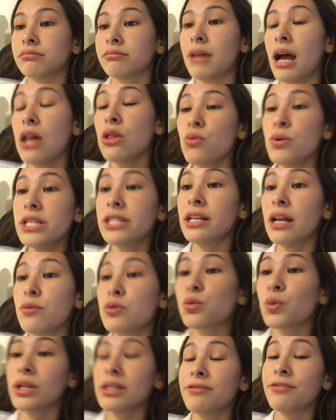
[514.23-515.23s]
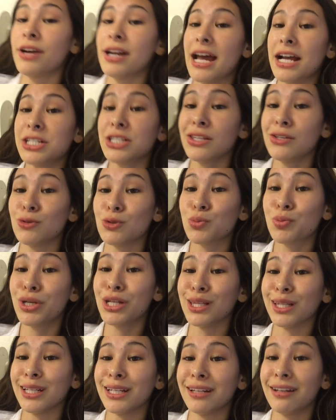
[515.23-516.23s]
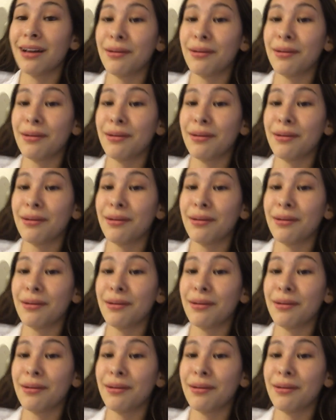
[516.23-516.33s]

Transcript: Halloween today was really fun. Actually, it was pretty lit.